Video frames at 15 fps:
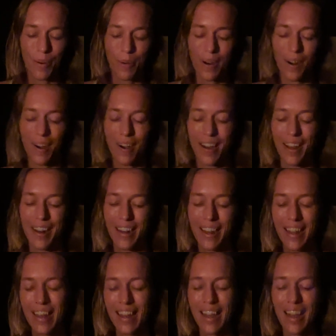We're on
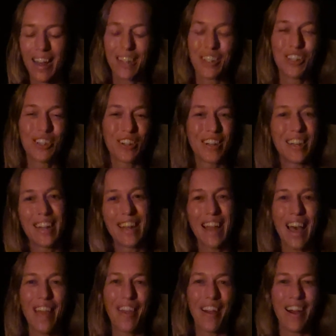a journey
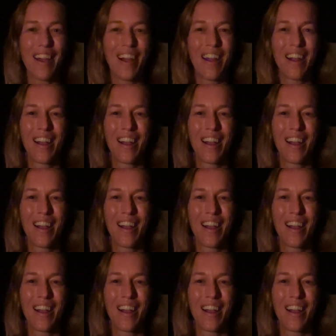together.